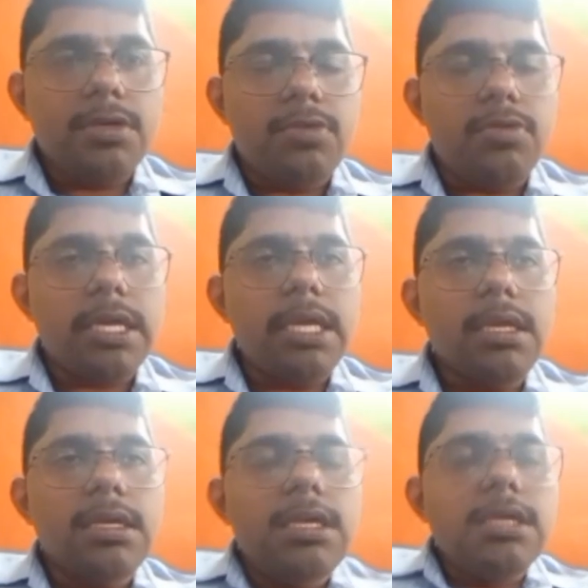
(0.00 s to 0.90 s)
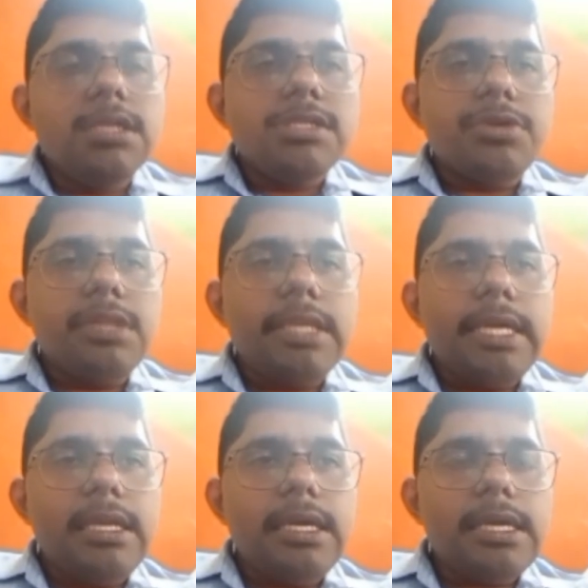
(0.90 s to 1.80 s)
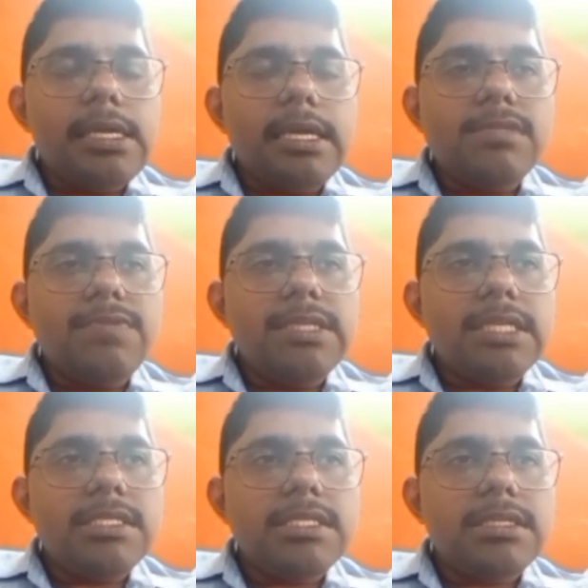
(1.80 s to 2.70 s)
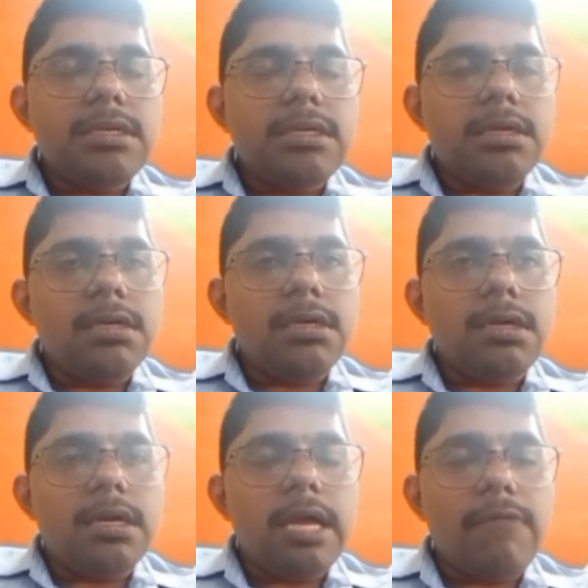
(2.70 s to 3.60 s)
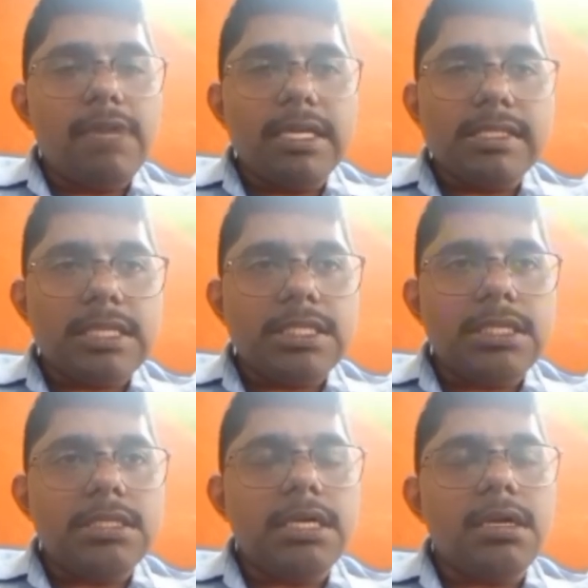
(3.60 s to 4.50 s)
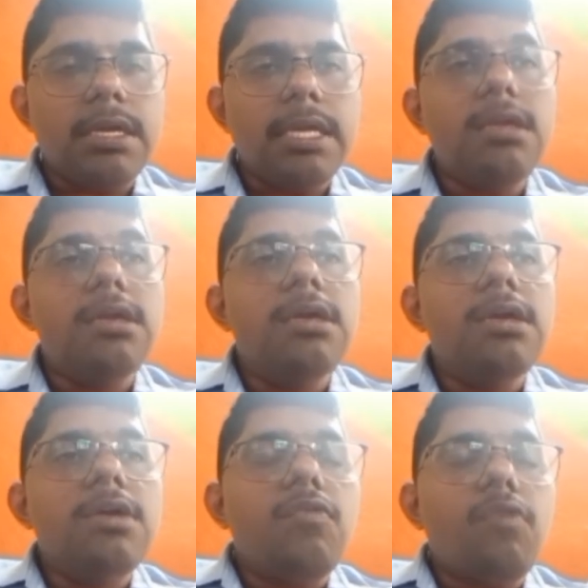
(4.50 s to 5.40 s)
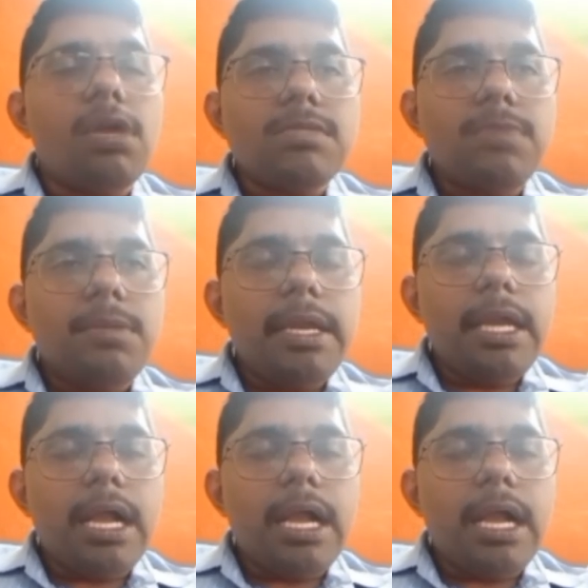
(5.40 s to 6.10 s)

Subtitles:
Okay. So in the earlier class we just have a discussion regarding what is meant by